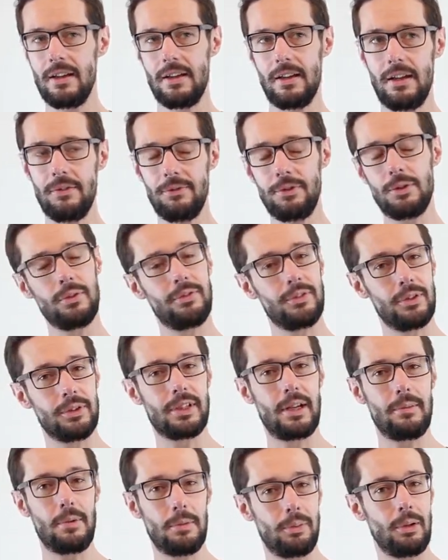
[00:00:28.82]
If you're a
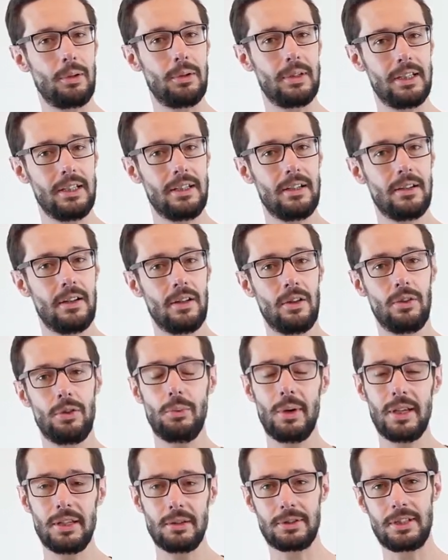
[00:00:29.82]
full-time employee, the
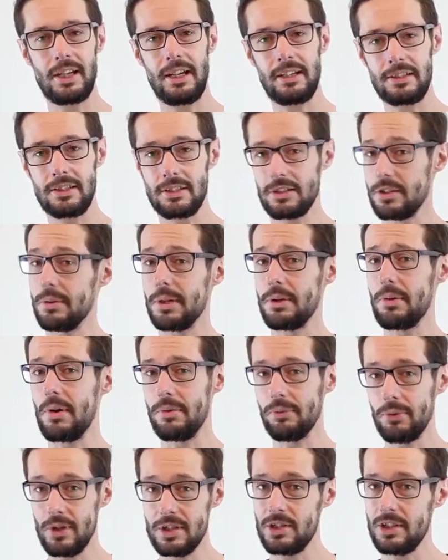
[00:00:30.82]
way you're taxed is going to be quite
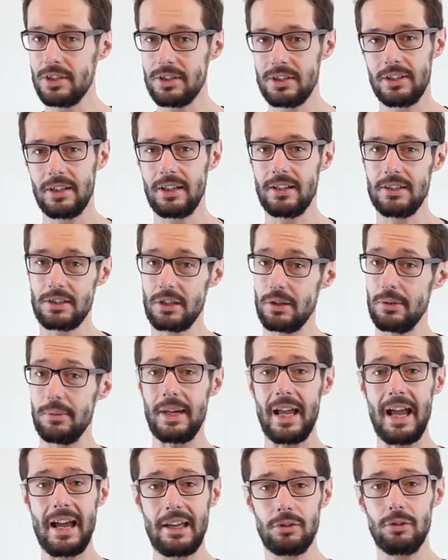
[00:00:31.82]
rigid and it's going to be
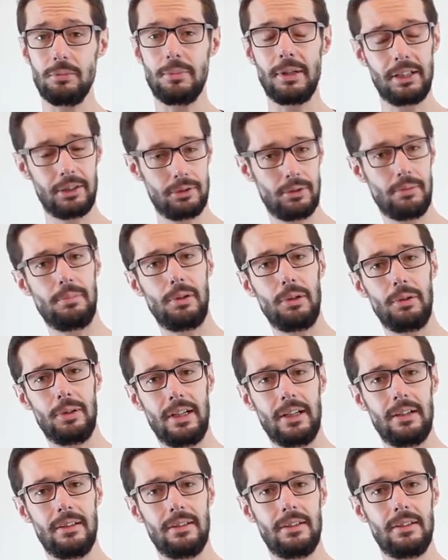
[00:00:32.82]
handled by your
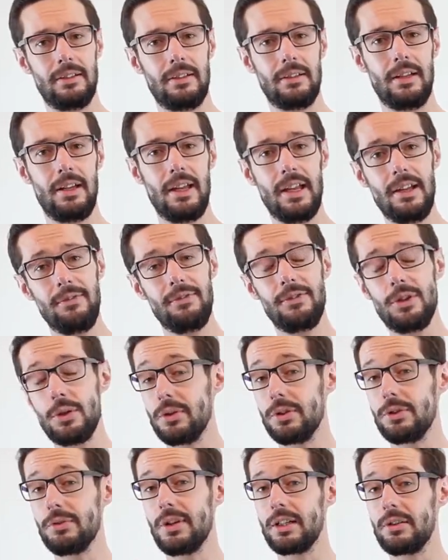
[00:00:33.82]
employer. If you're the
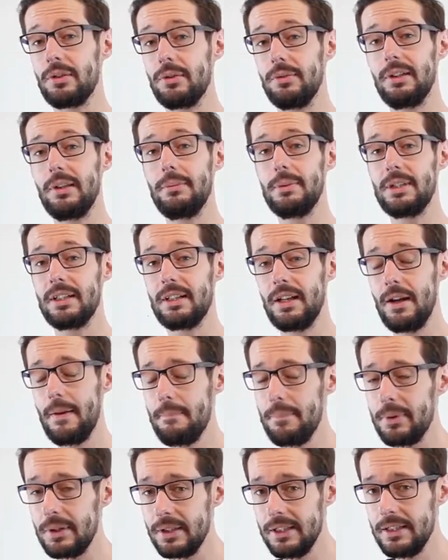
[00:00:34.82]
director of a limited
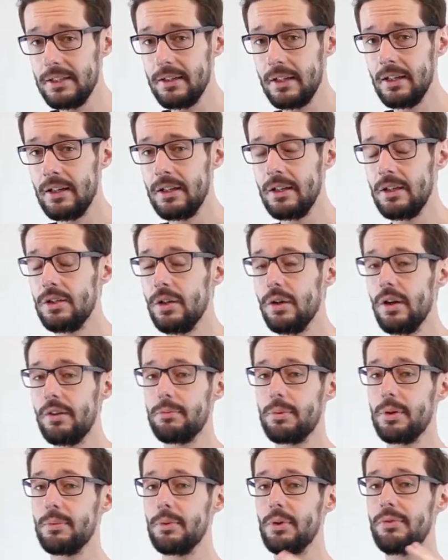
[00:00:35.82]
company, you have a
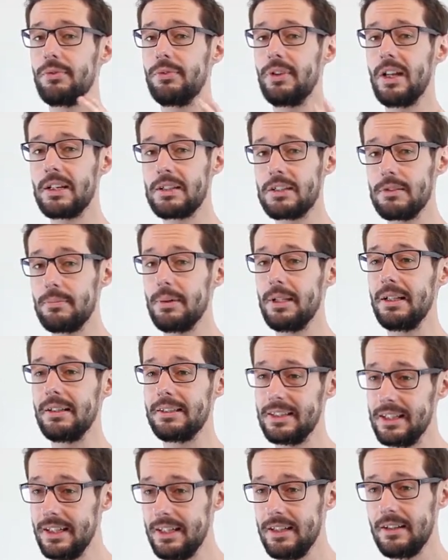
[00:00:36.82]
bit more
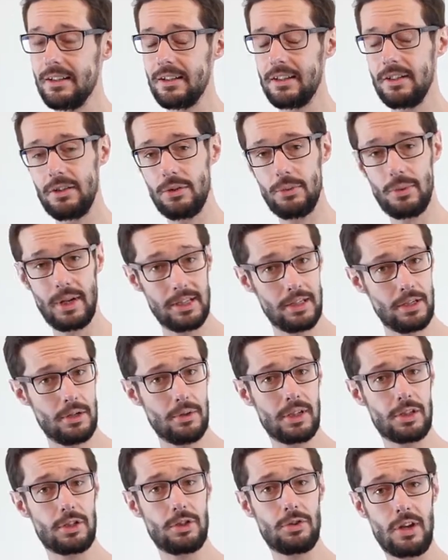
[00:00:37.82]
flexibility in the way you
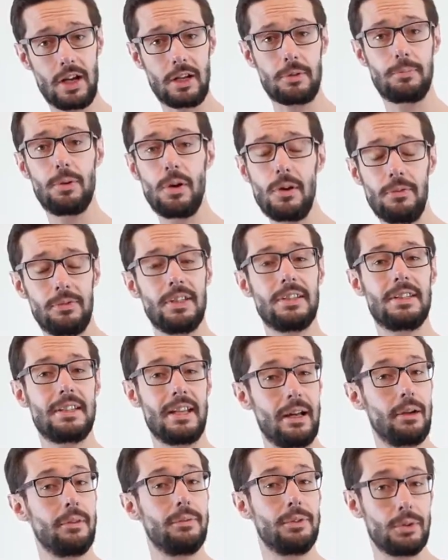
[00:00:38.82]
extract profits
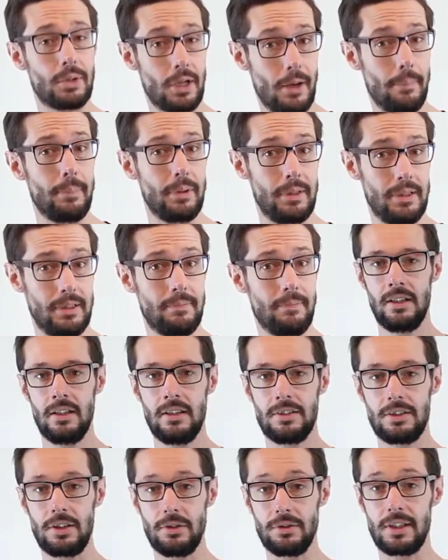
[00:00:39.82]
out of your company.
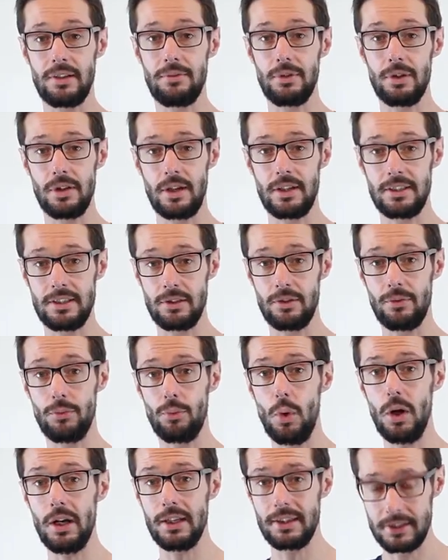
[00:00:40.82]
So to give you an idea of
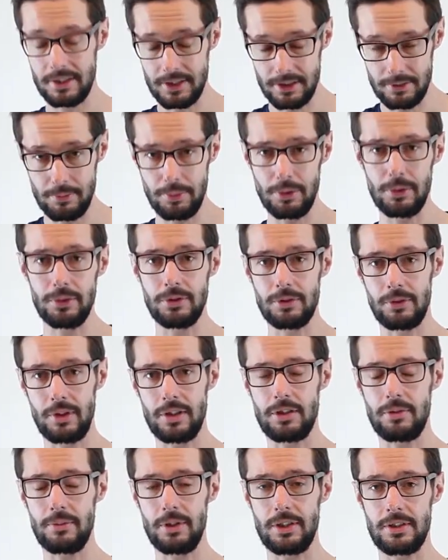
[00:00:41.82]
why this is important to
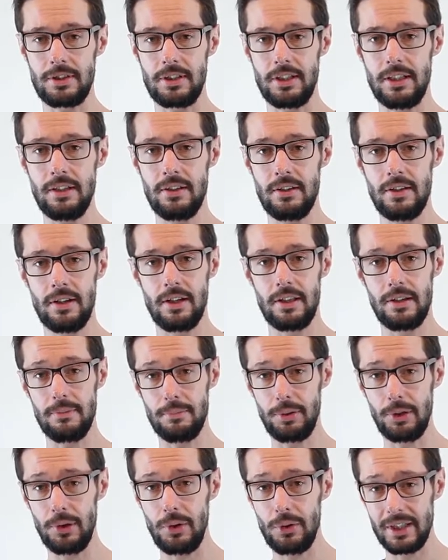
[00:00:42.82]
HMRC, an
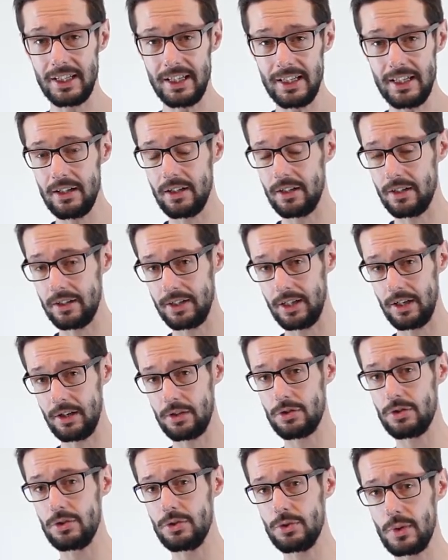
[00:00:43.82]
employee earning
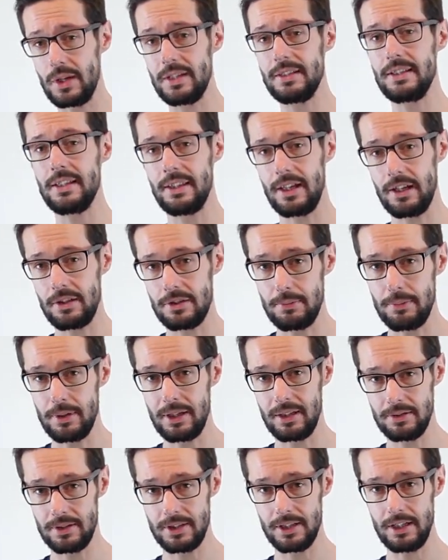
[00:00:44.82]

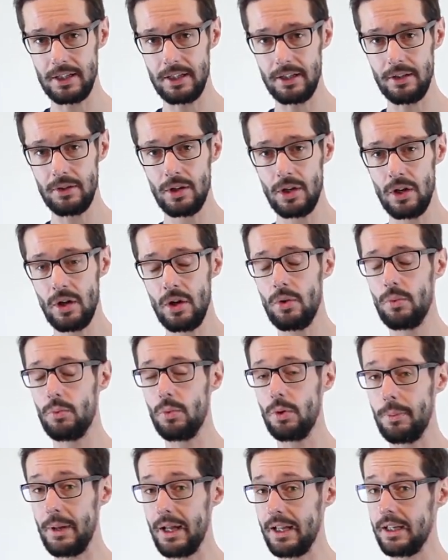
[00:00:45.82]
£120,000 a year will
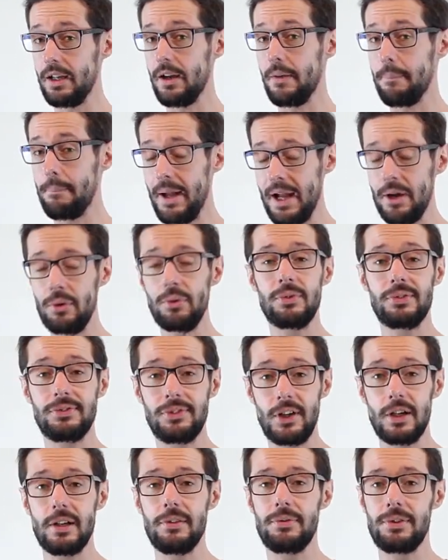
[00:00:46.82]
pay about
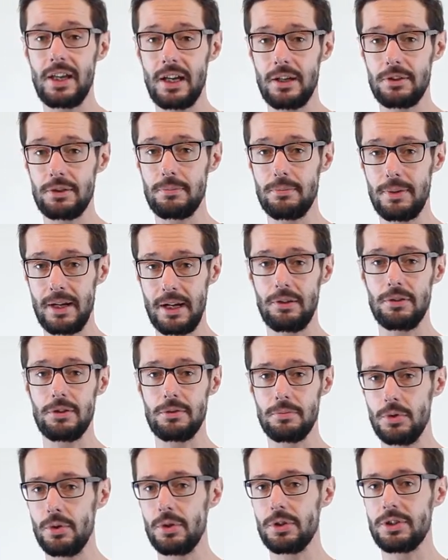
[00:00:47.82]
£5,000
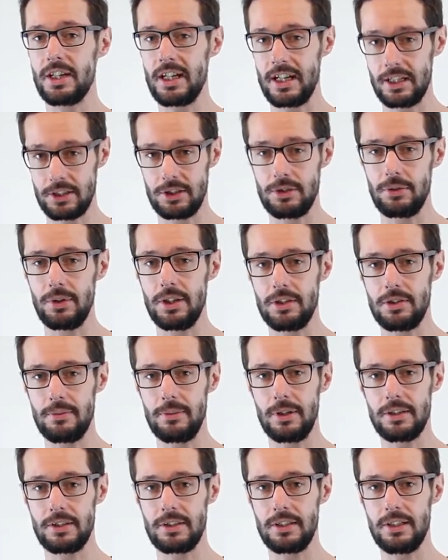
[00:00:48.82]
more tax to
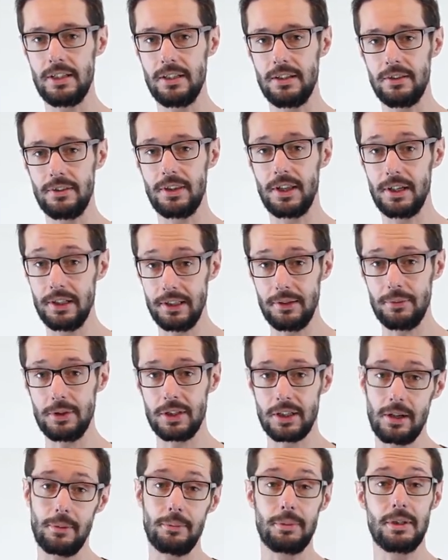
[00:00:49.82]
HMRC than a limited
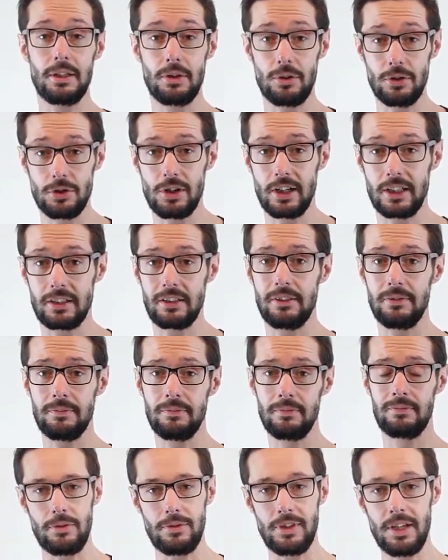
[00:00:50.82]
company contractor.
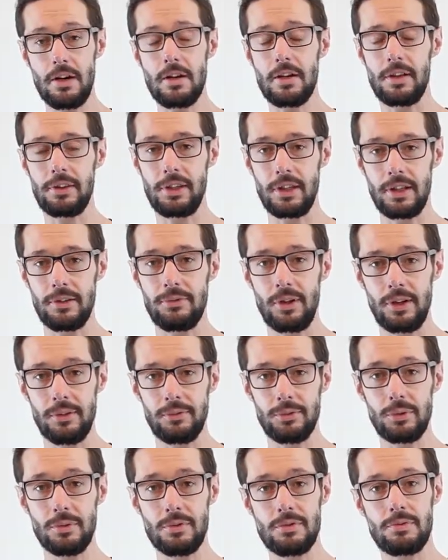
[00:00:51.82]
The IR35
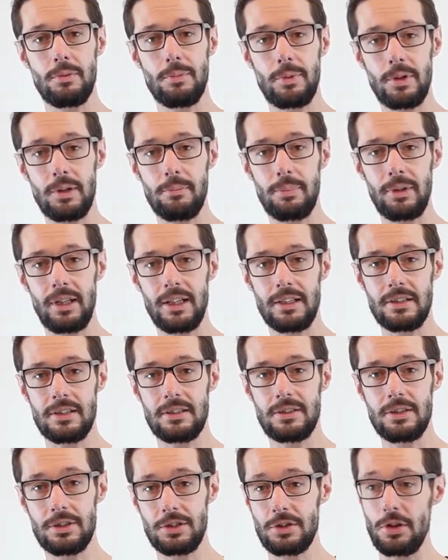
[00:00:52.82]
rules were put in place
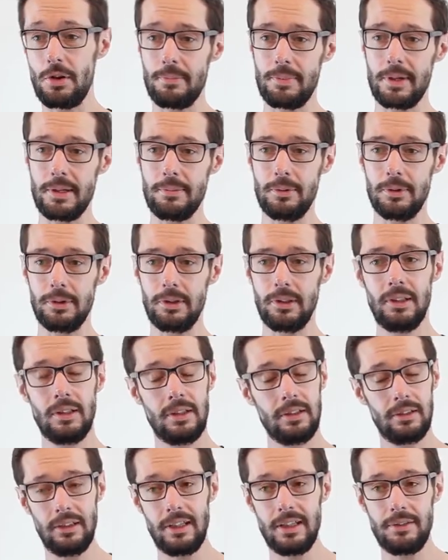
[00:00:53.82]
to stop people
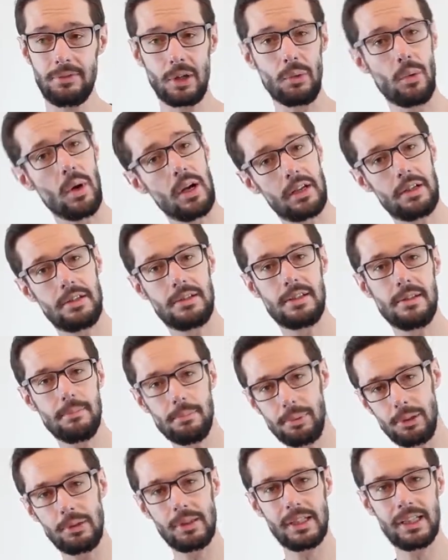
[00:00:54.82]
leaving work as an
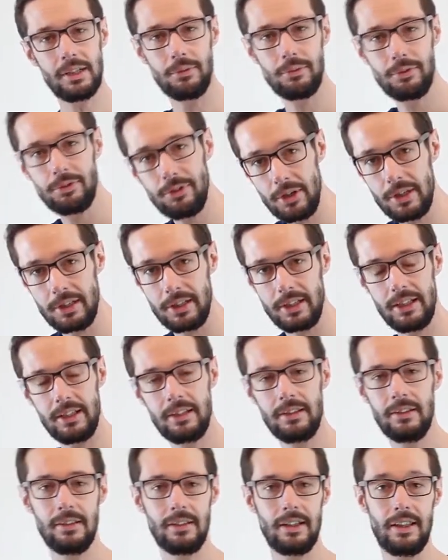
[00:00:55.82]
employee on Friday
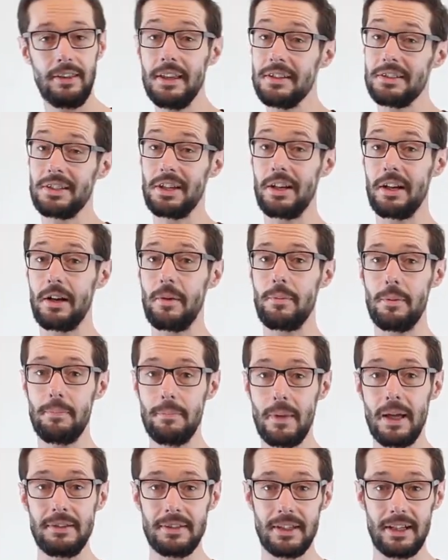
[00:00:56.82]
and then turning up on
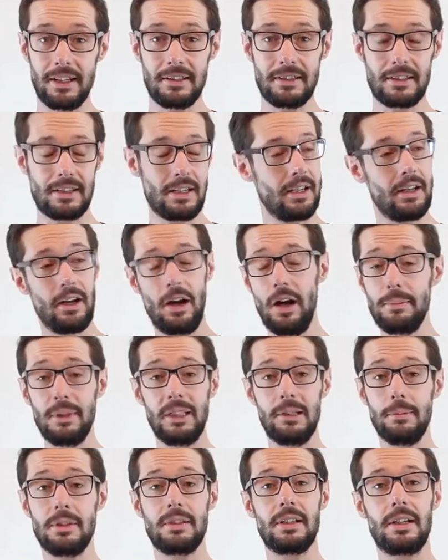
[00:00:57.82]
Monday and saying, I'm a
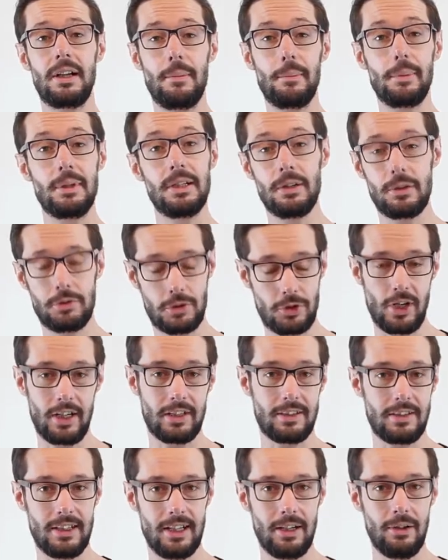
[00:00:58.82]
limited company
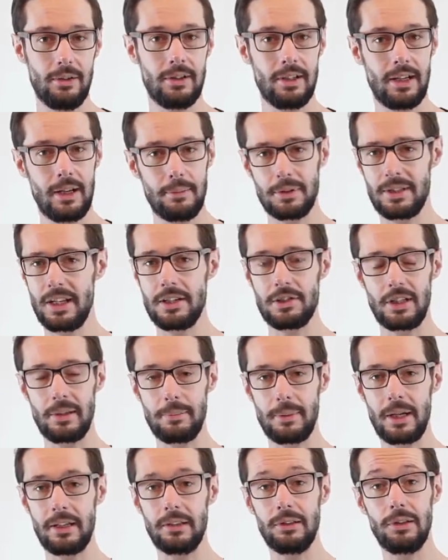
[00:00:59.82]
contractor now, and potentially
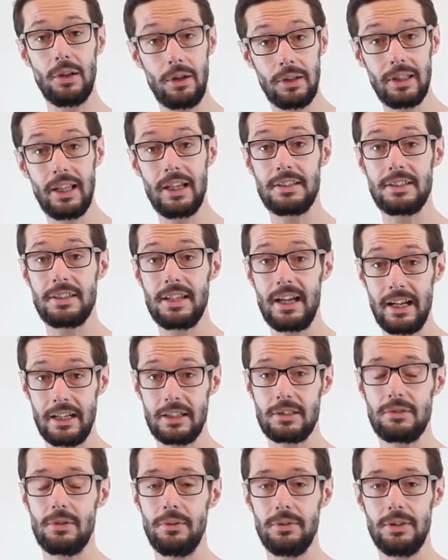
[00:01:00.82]
paying a lot less
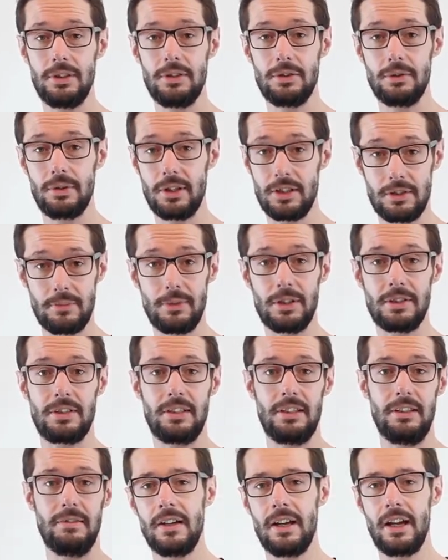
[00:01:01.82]
tax revenue to
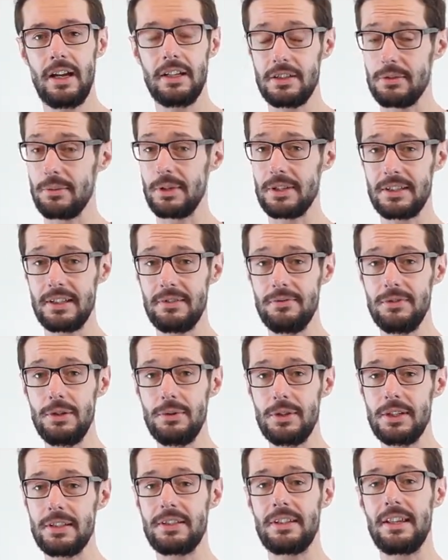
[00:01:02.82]
HMRC. HMRC view
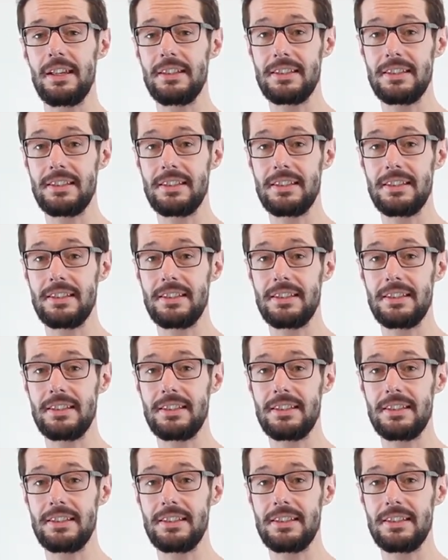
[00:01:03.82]
this as